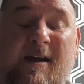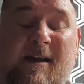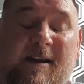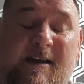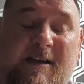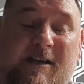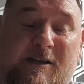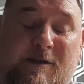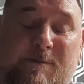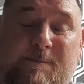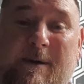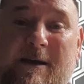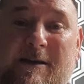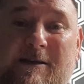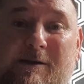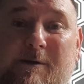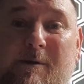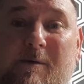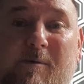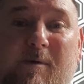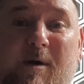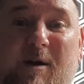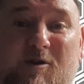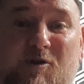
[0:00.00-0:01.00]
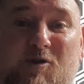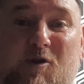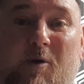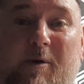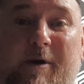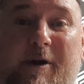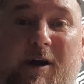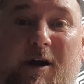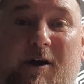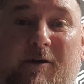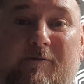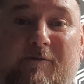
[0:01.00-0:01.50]
especially with what's
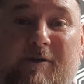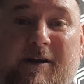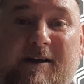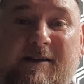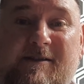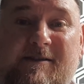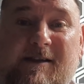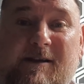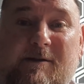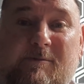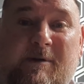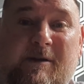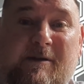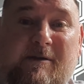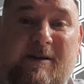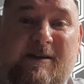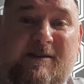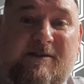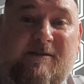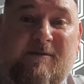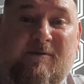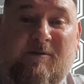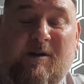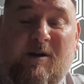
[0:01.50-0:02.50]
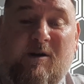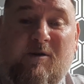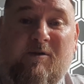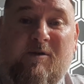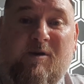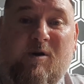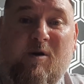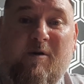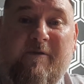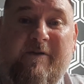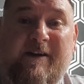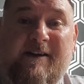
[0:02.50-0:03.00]
going on recently with this,
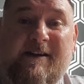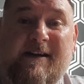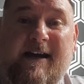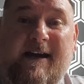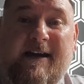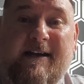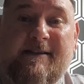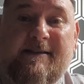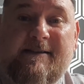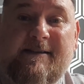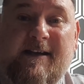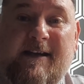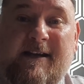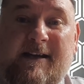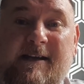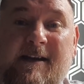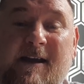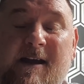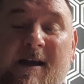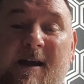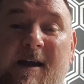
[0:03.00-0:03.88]
COVID-19.